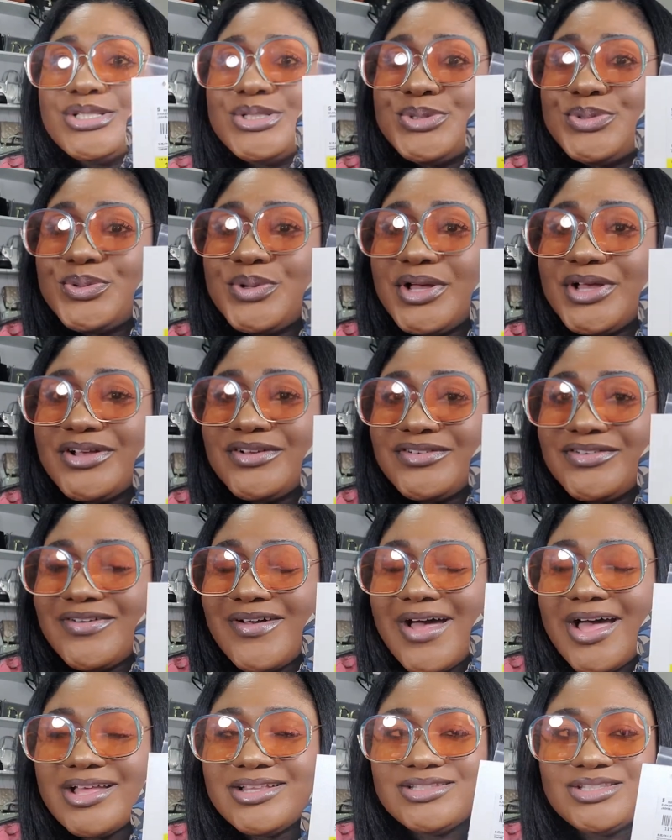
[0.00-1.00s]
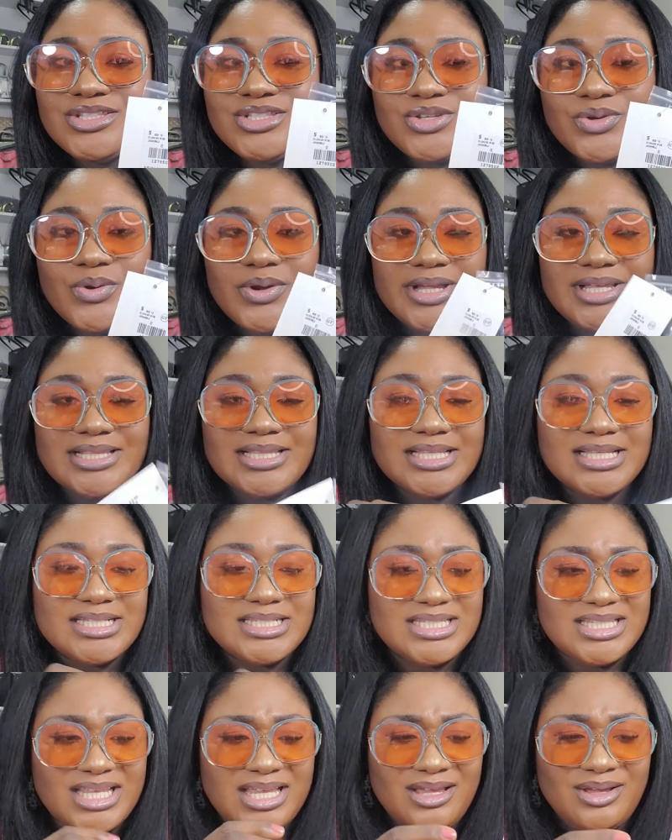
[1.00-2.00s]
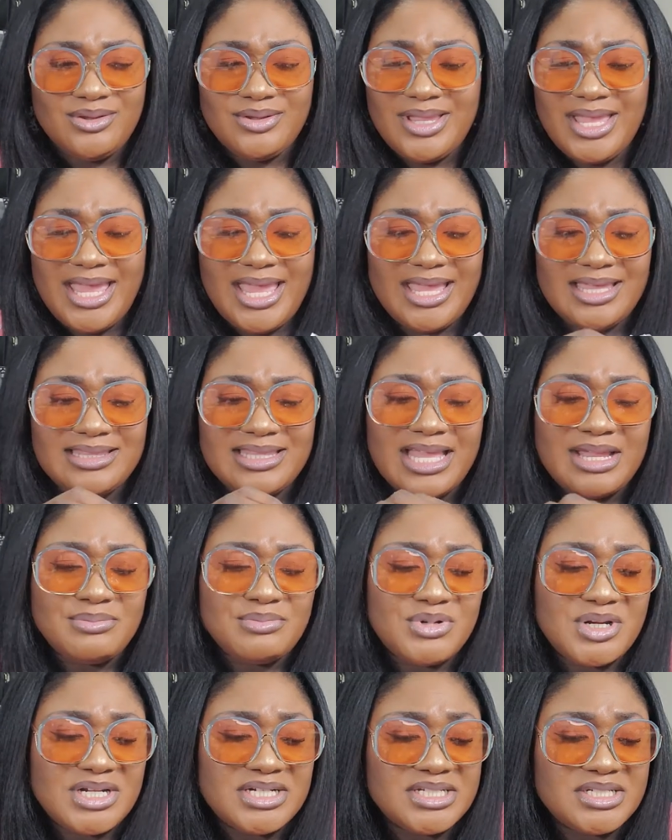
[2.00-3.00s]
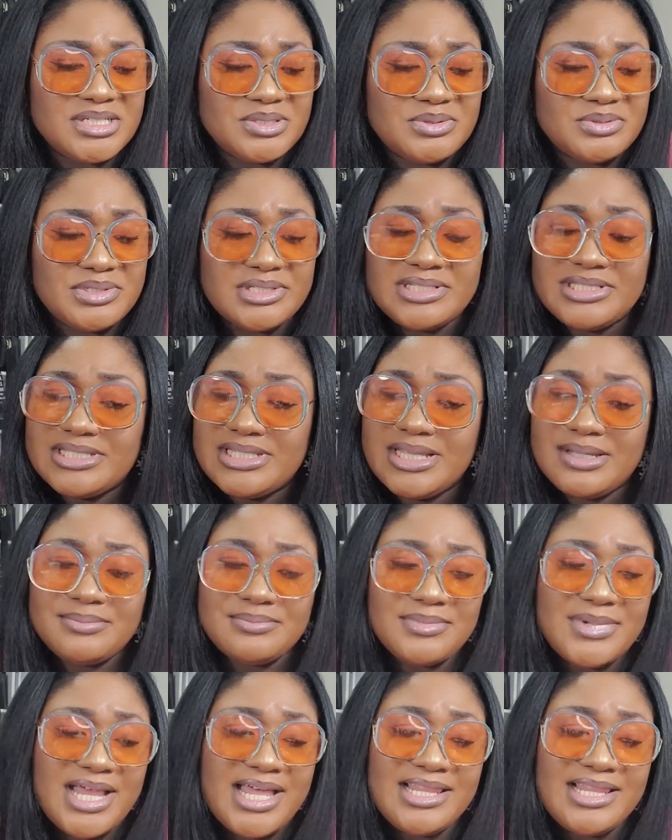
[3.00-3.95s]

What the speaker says: $12. Okay, that brand is doing something.